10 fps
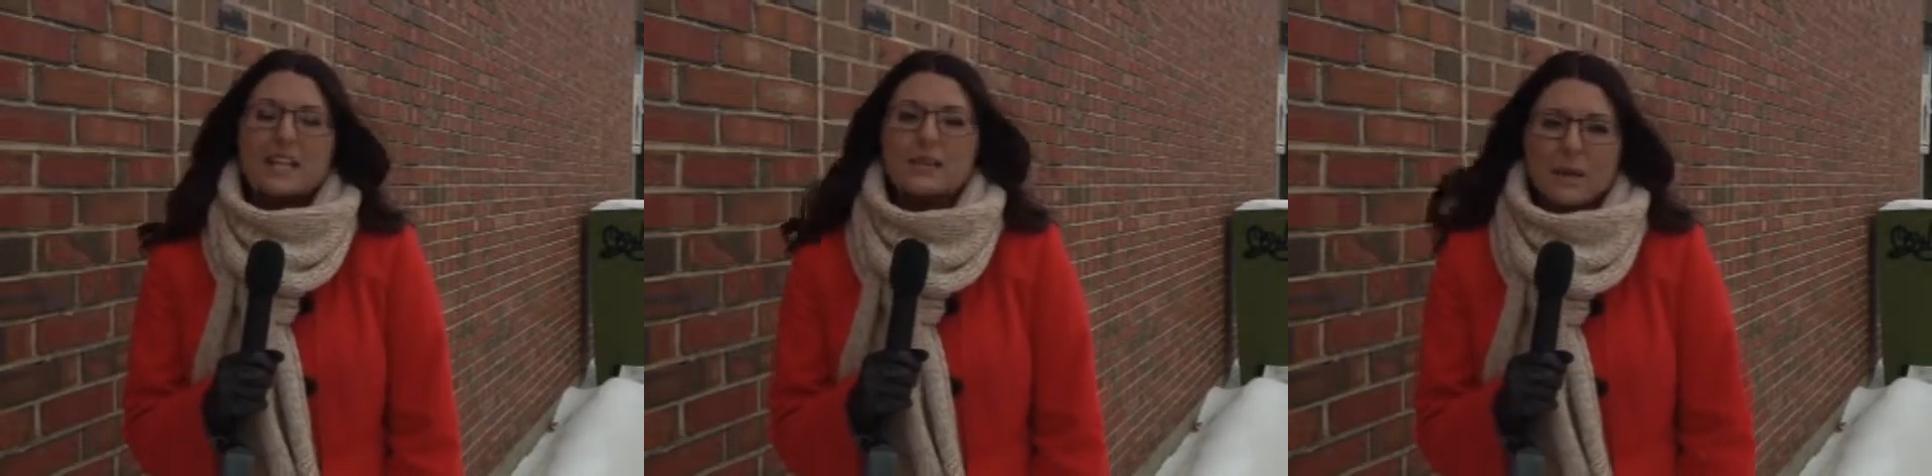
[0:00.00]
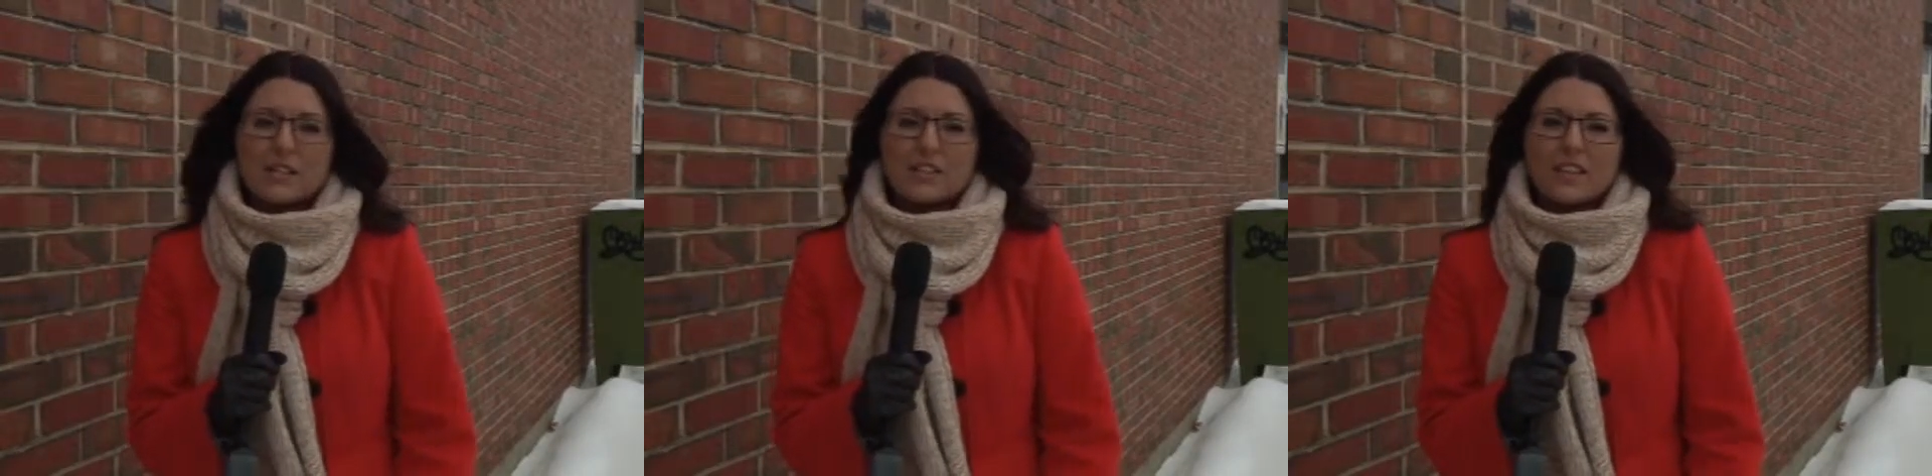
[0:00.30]
and a
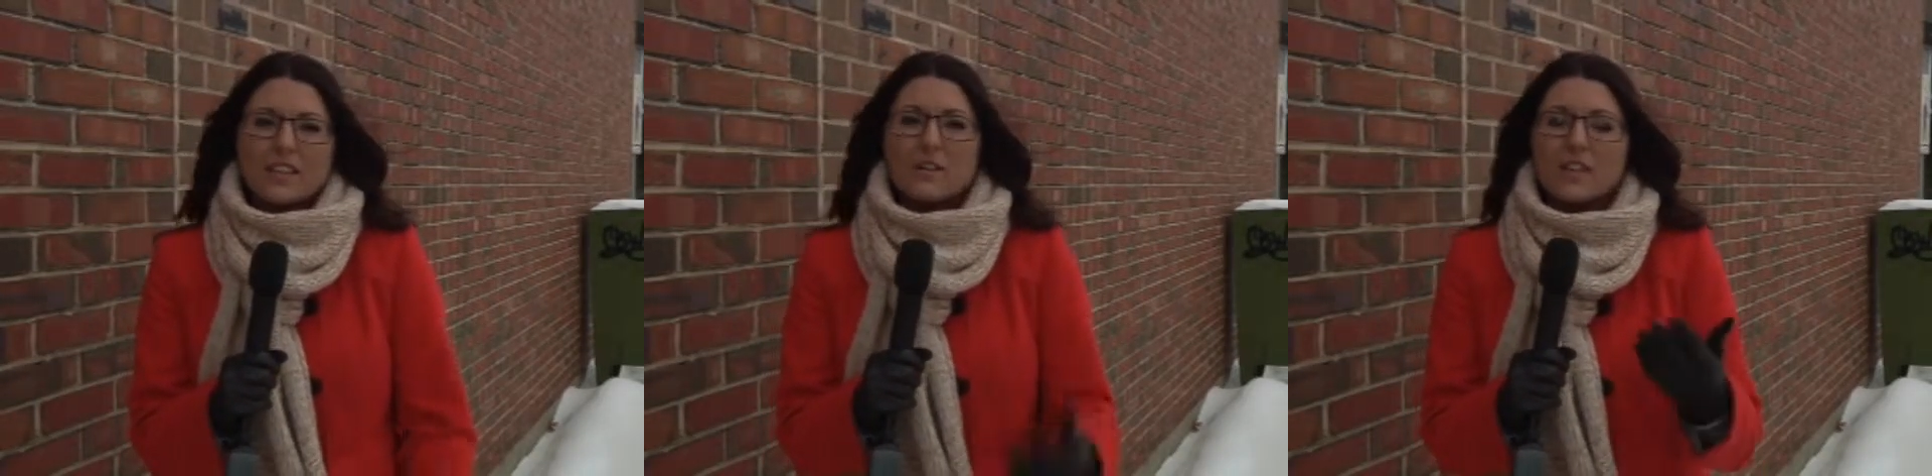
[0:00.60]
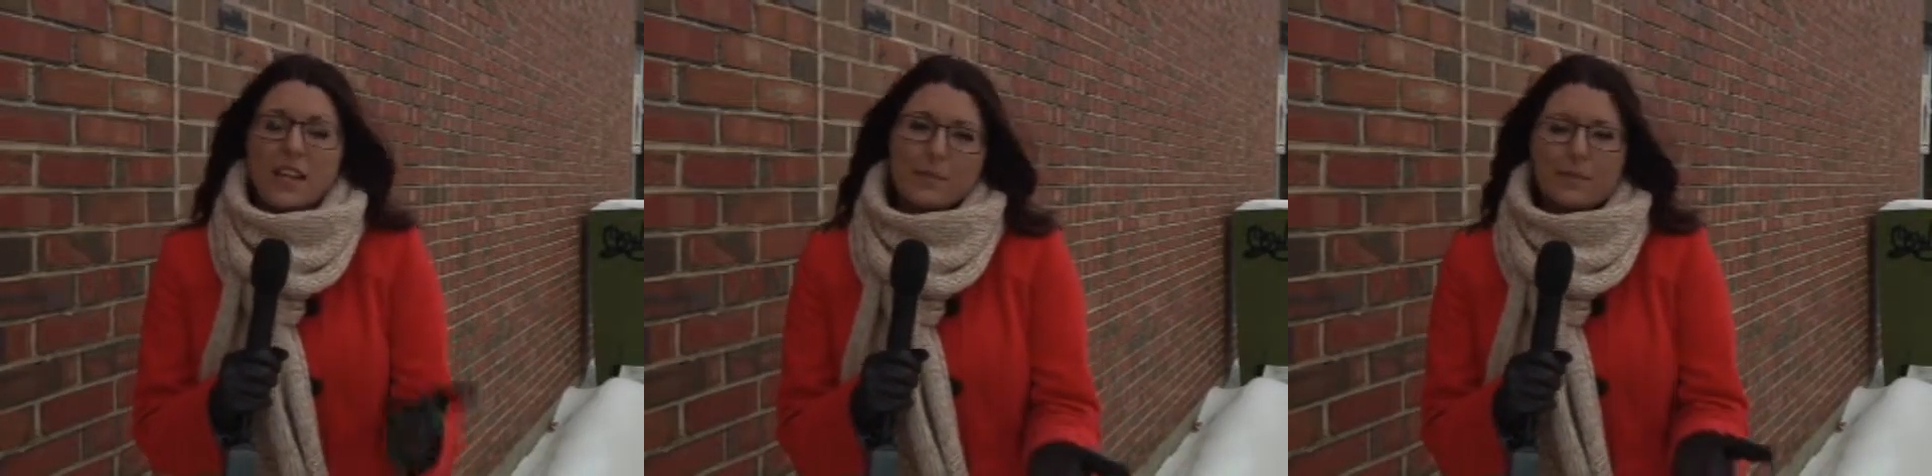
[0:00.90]
special thank you
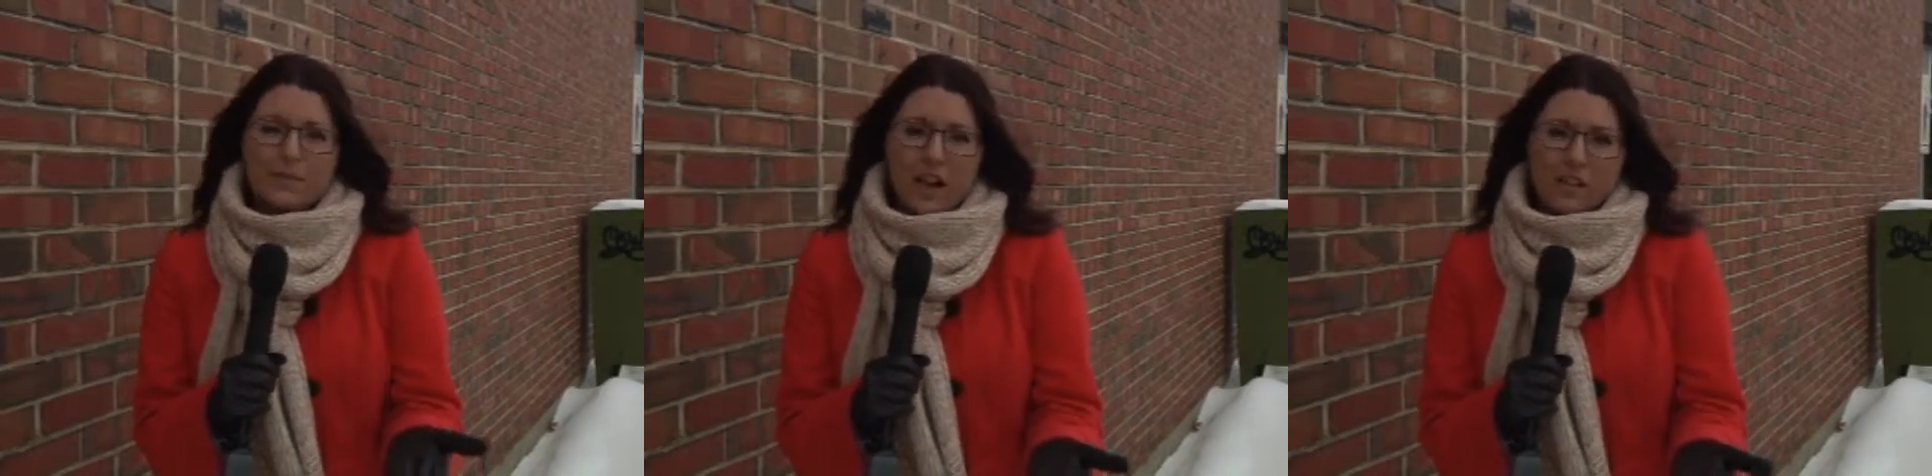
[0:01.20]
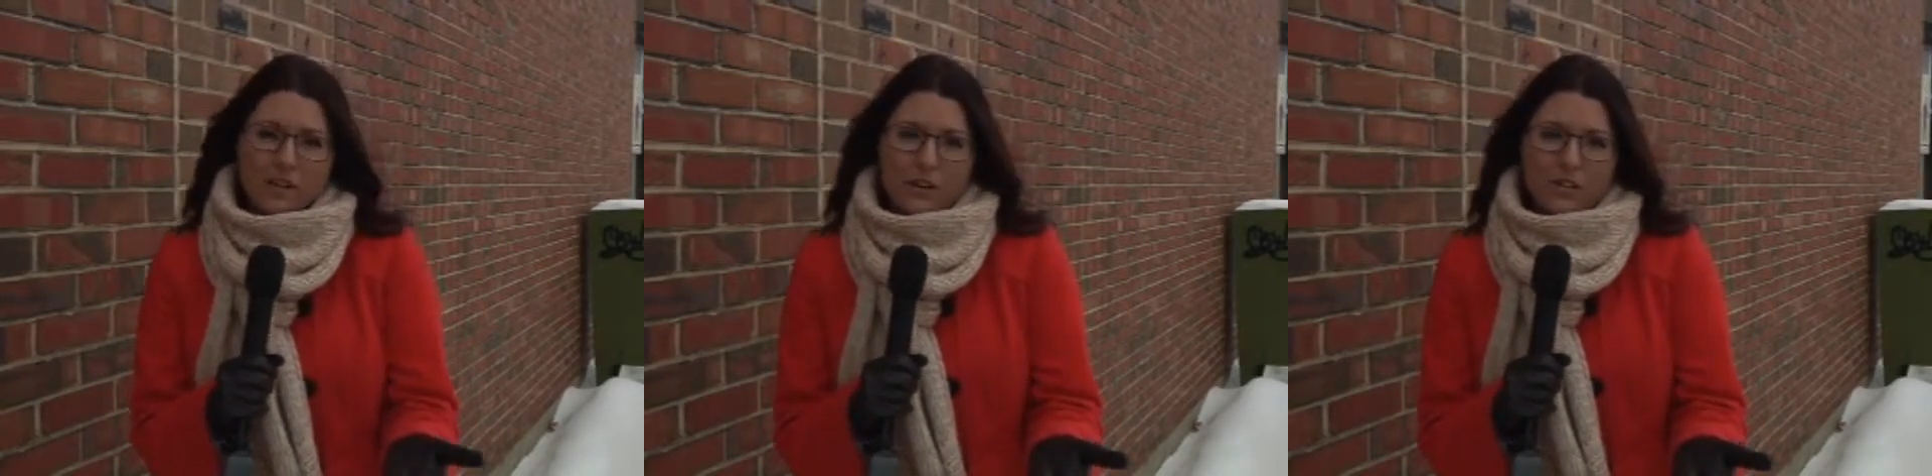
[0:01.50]
to April
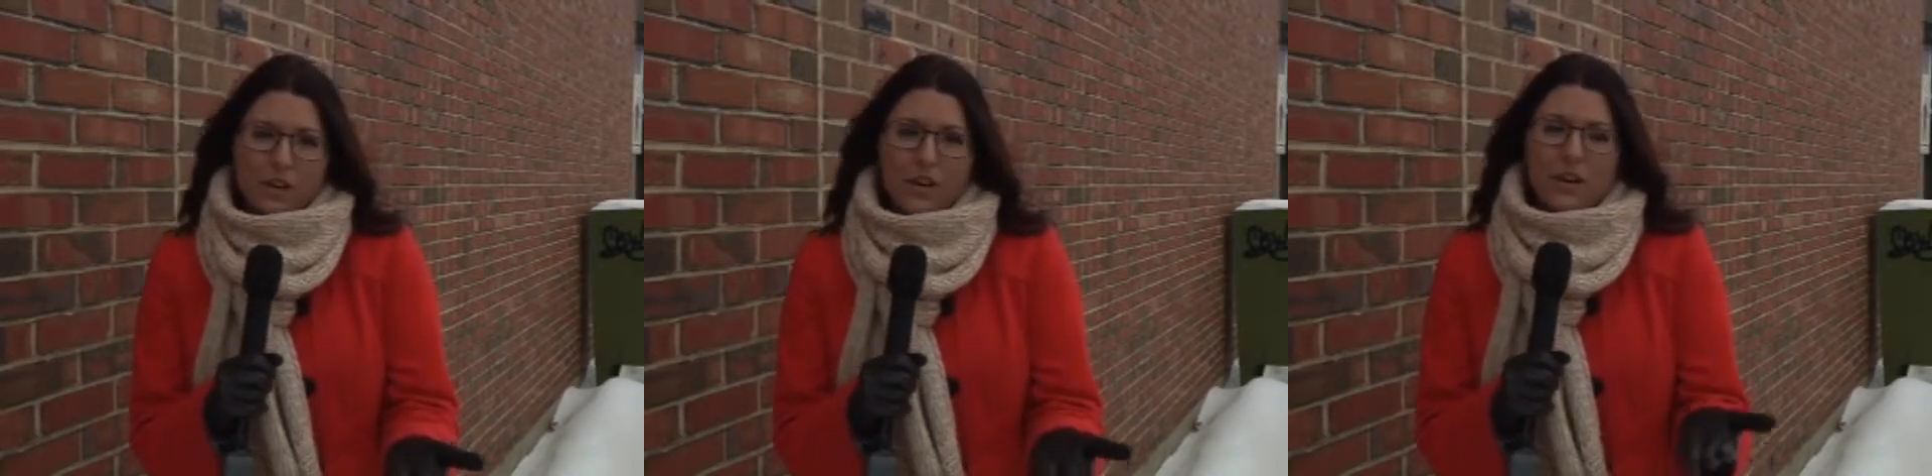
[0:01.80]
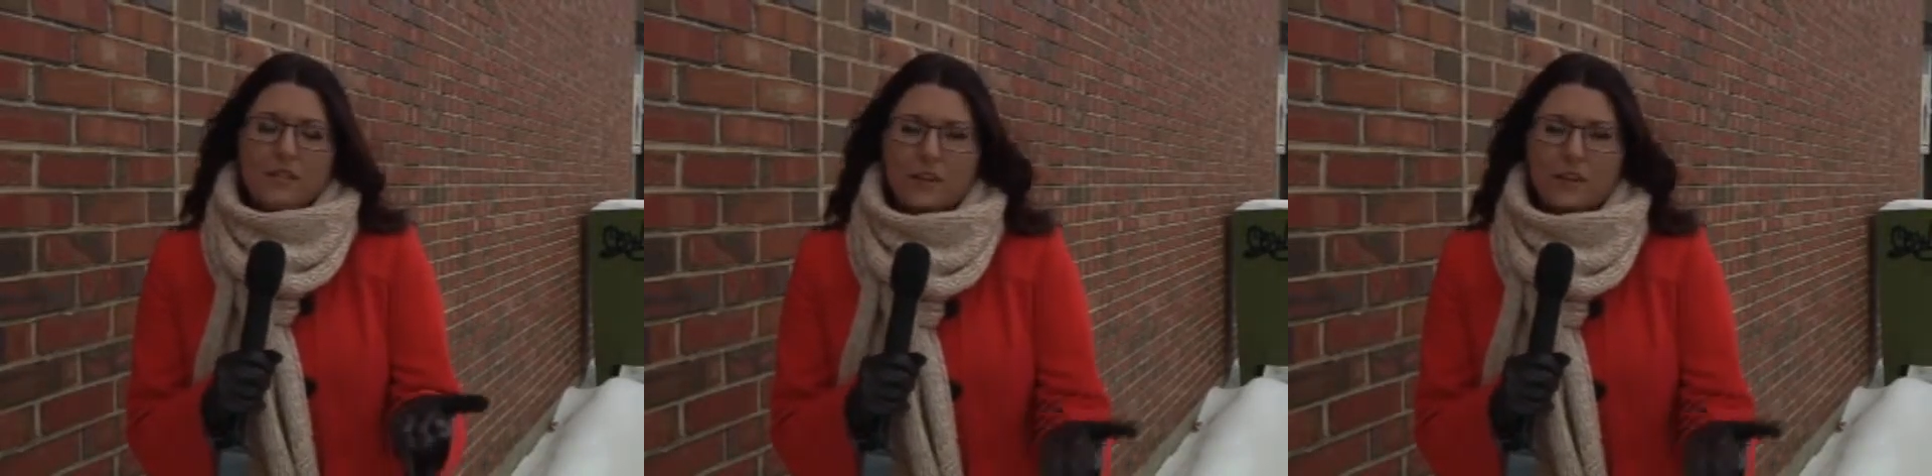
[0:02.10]
Valeroso